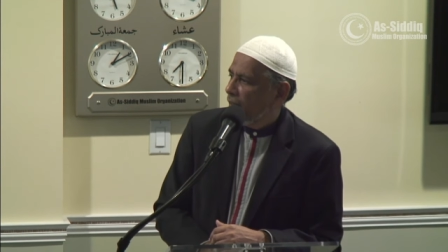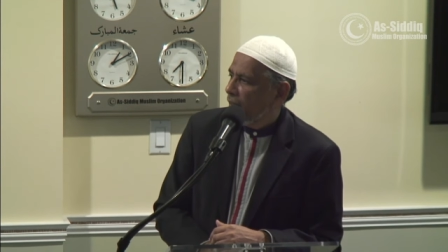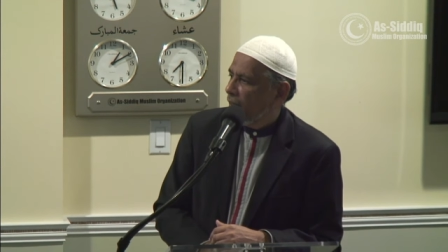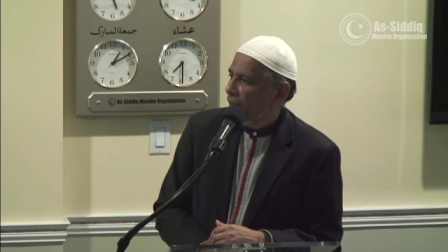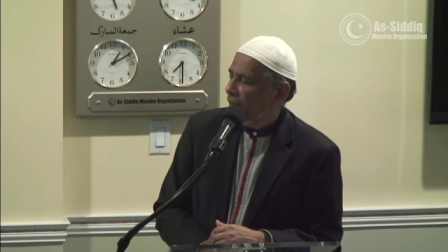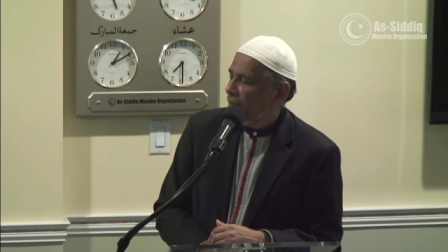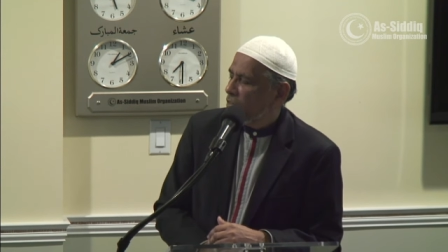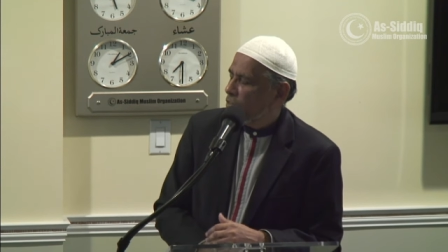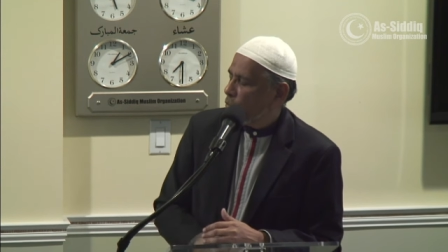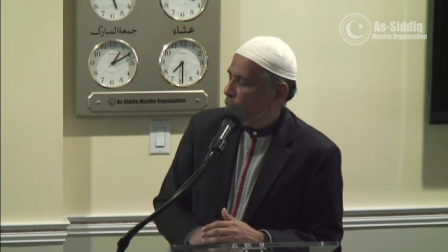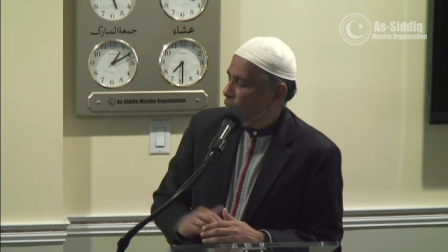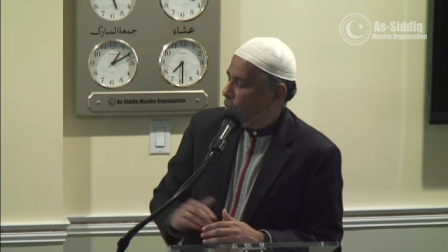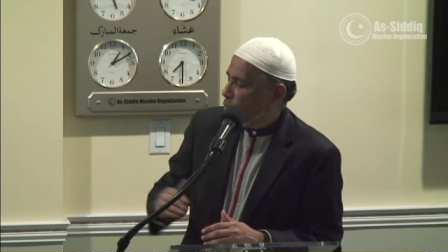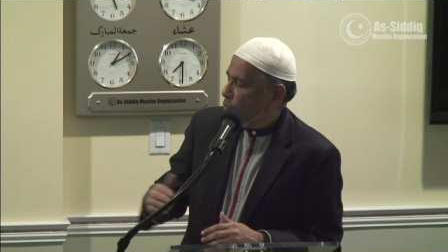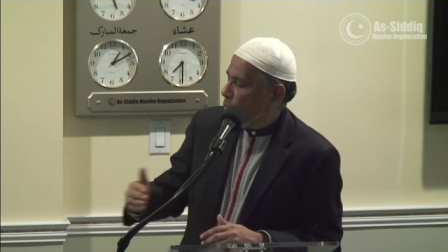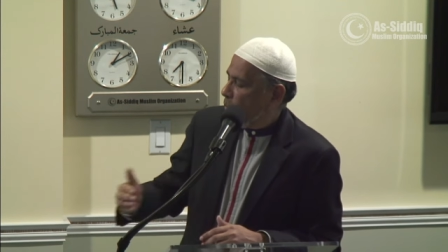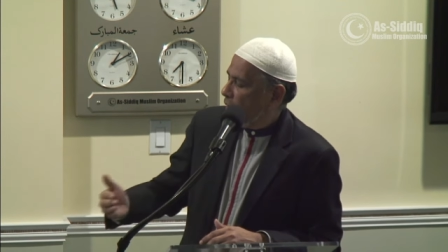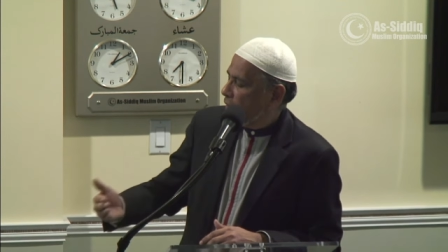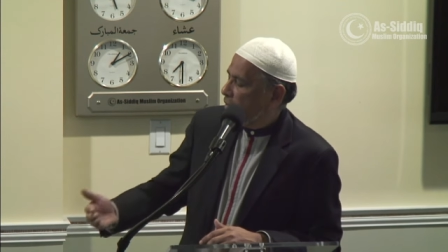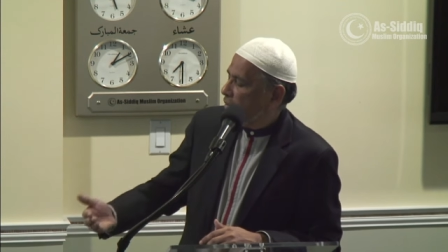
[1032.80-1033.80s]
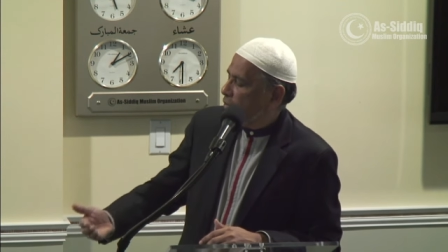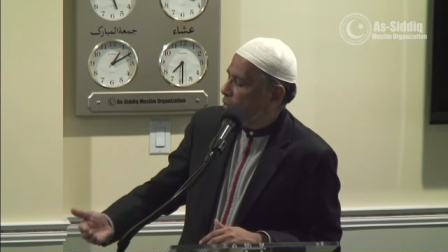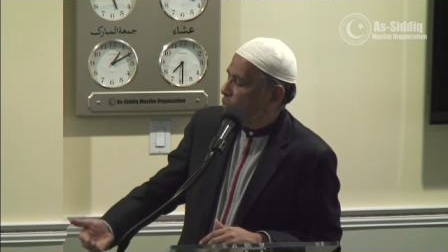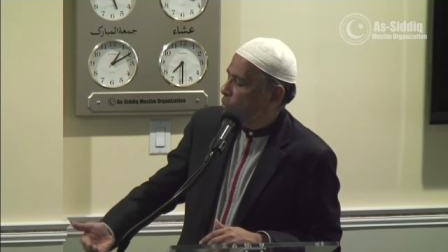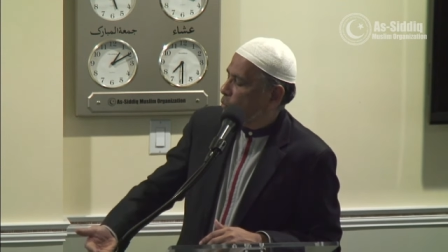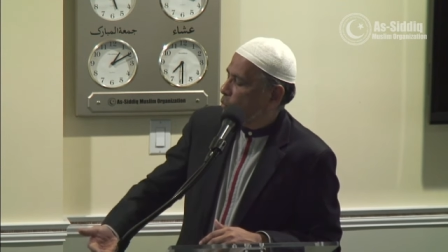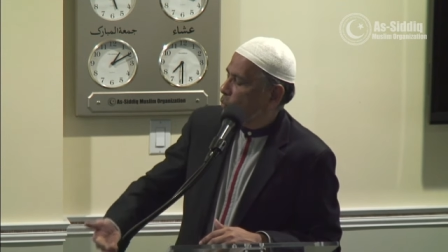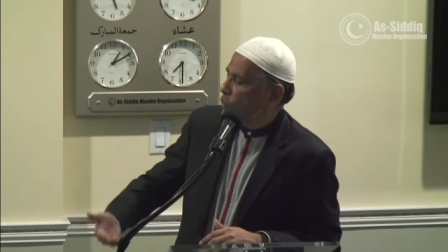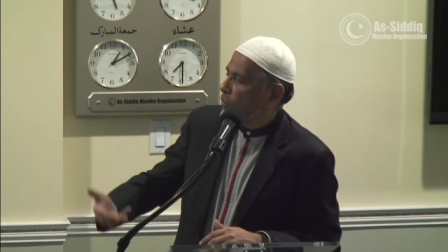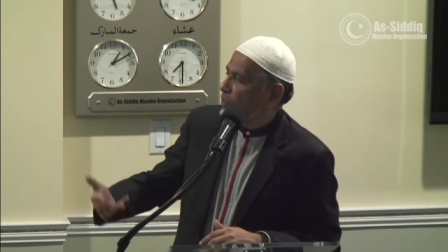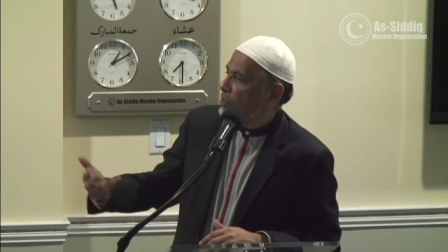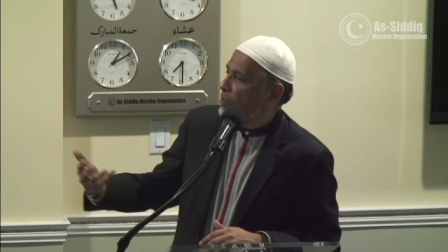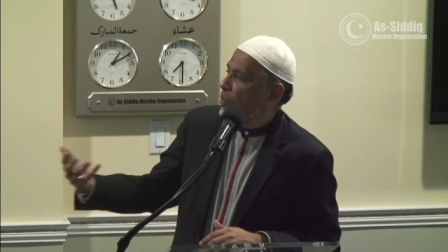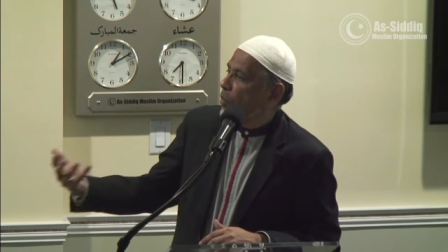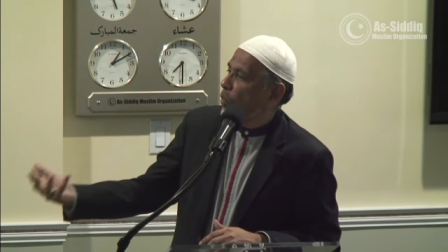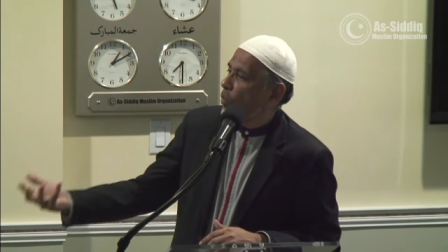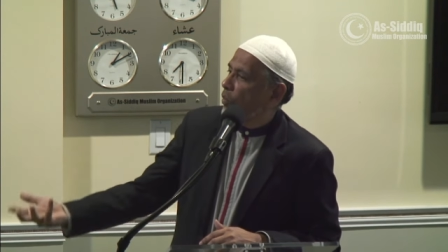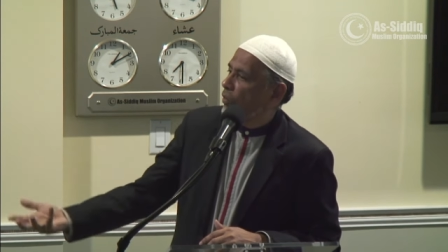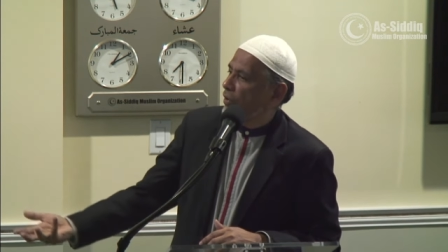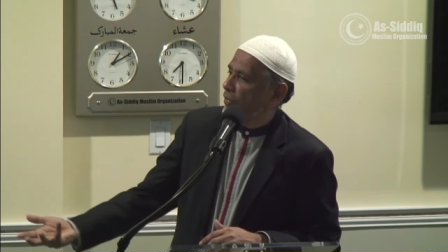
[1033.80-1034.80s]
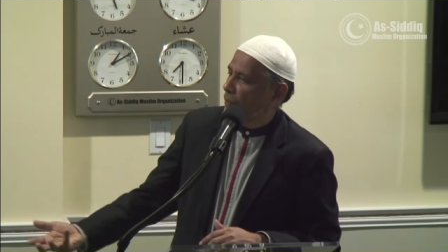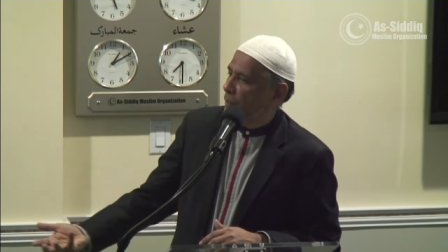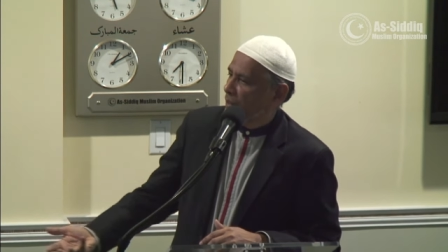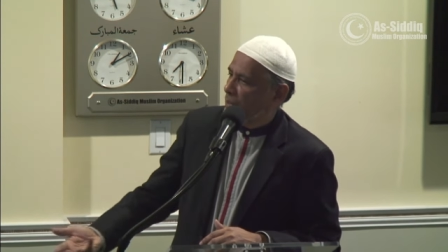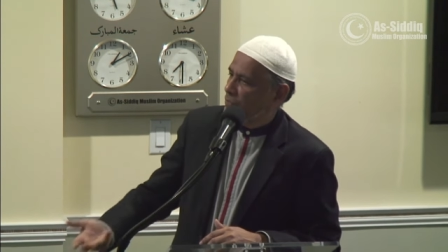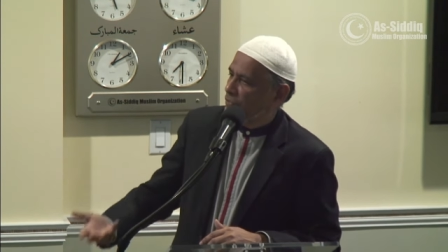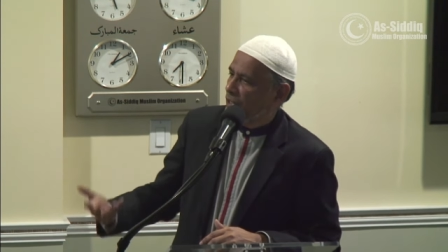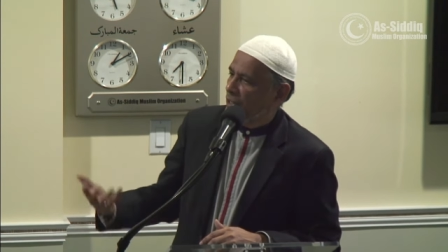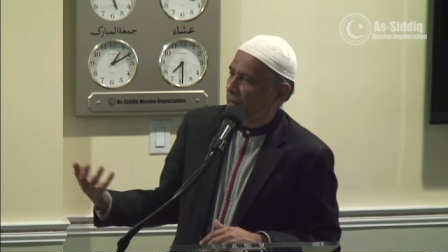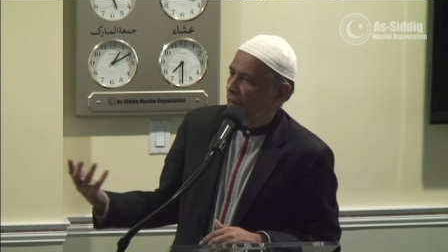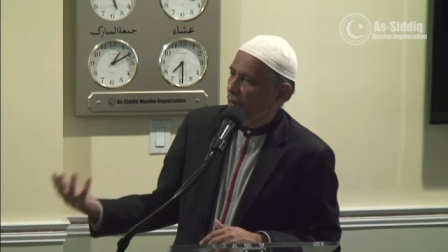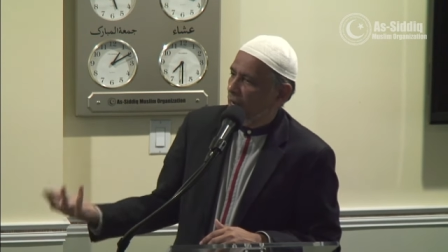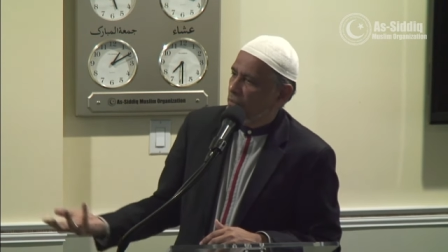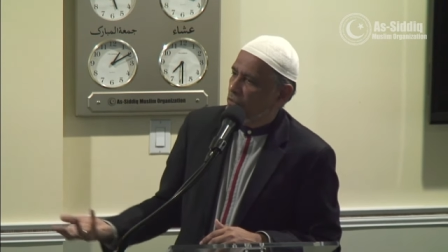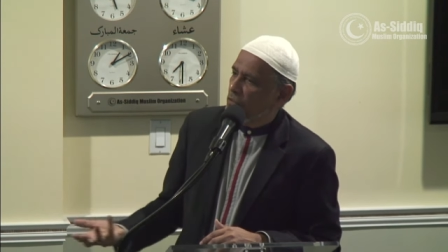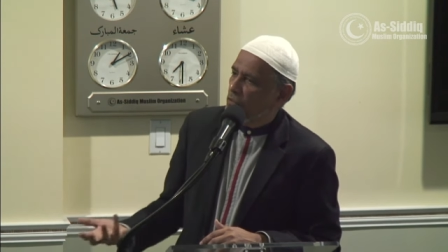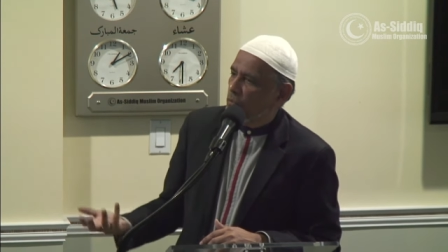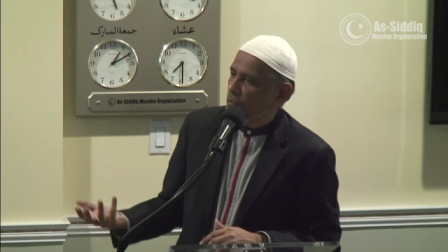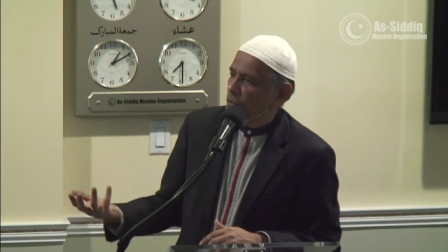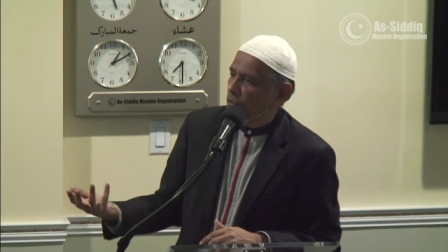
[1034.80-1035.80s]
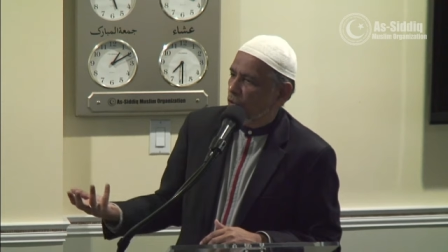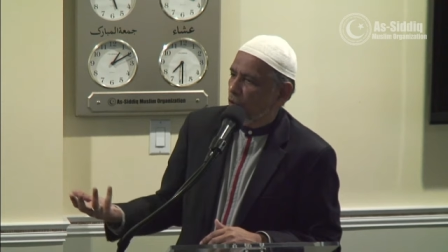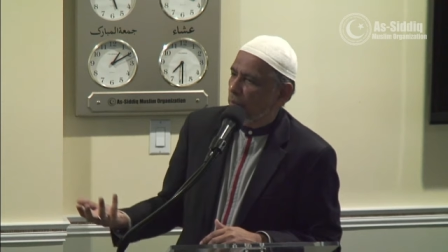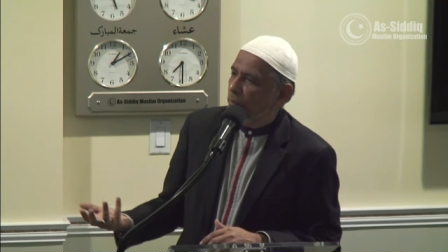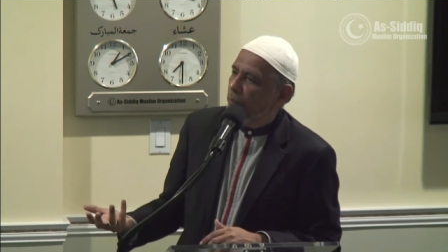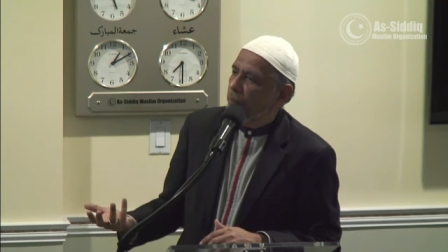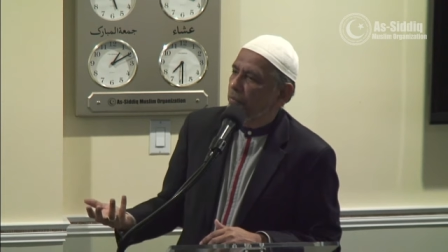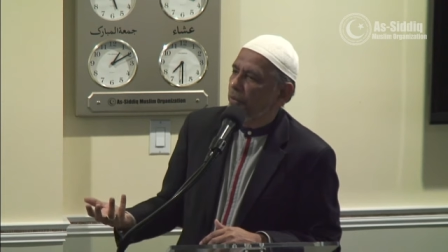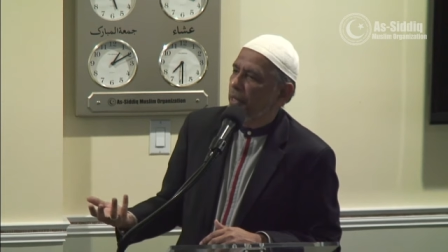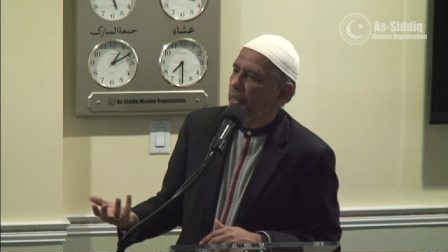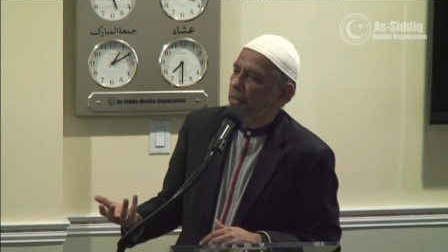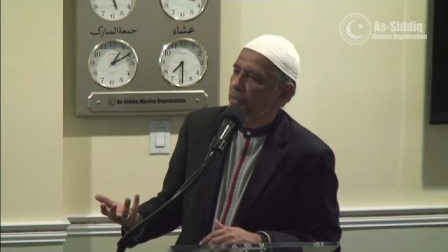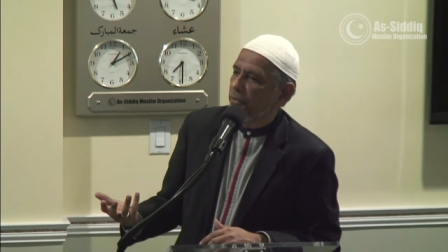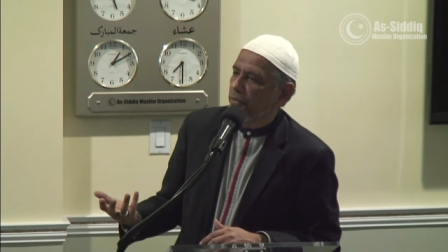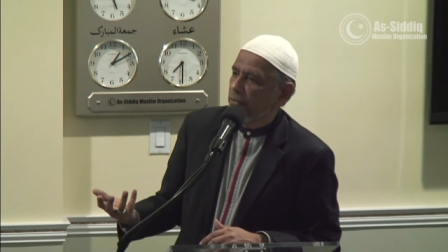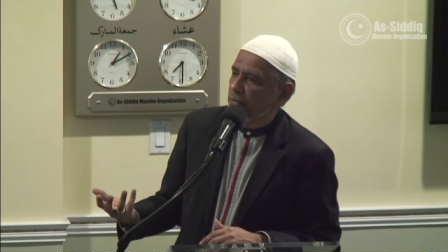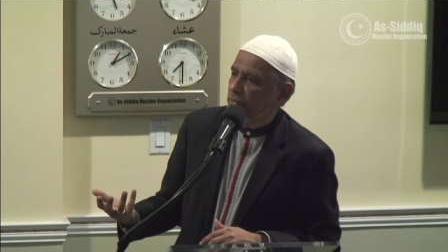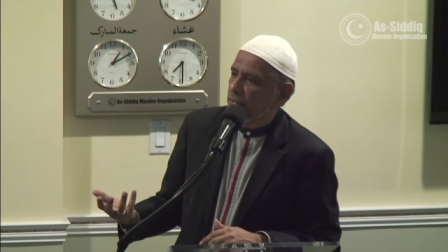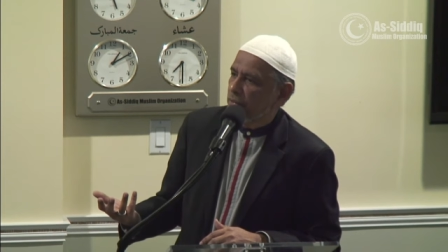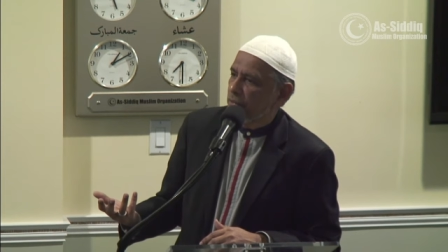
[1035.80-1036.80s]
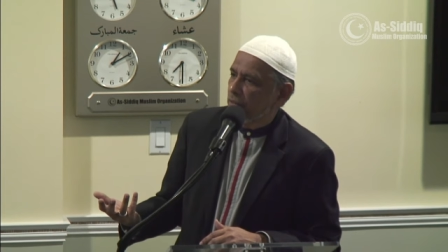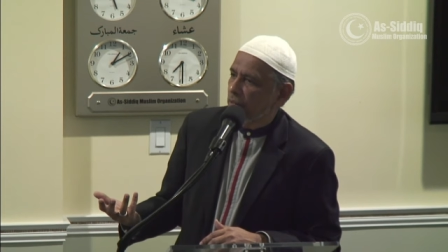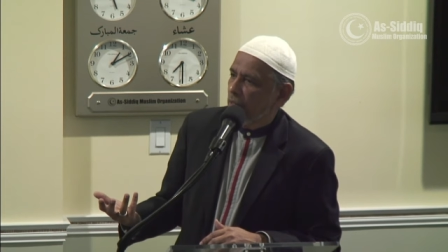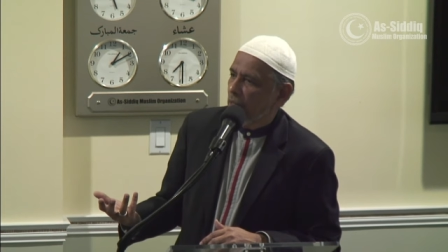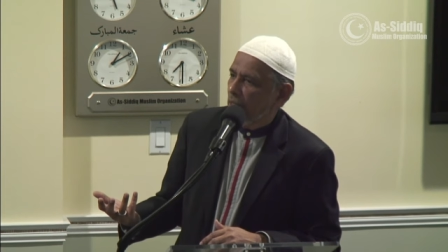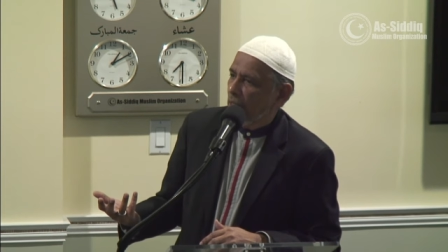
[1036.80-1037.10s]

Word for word: And so you want to do more with regards to your prayers.